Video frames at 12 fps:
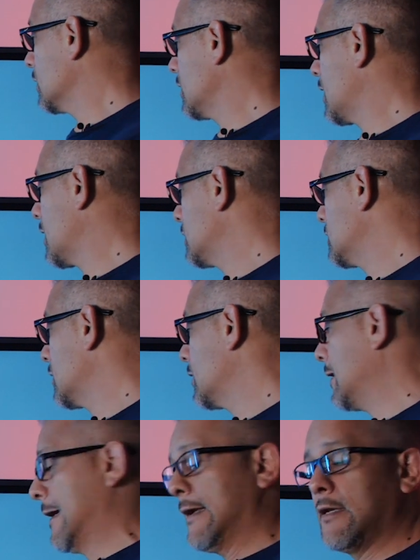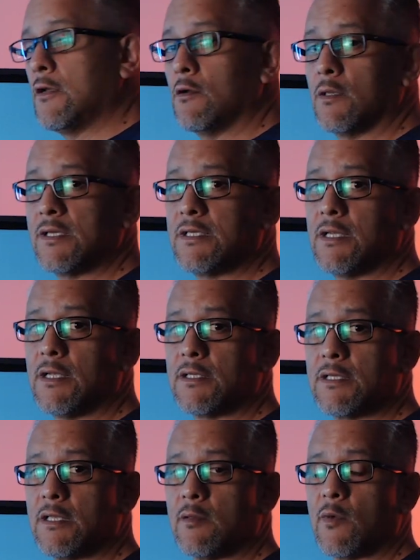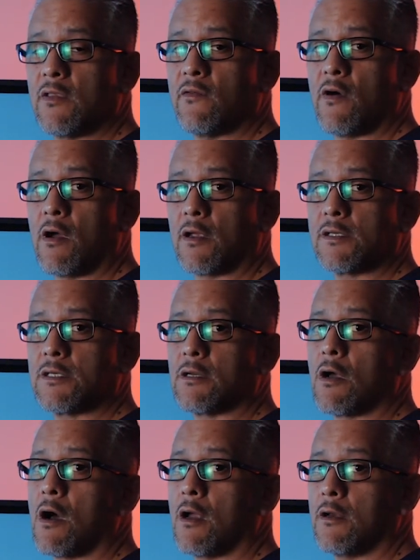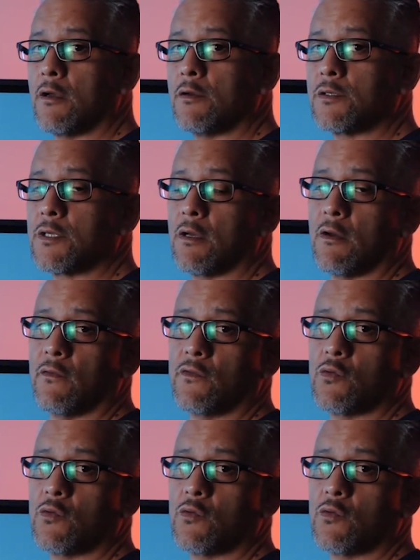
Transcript: only had 8 new listings in the month of August in condos of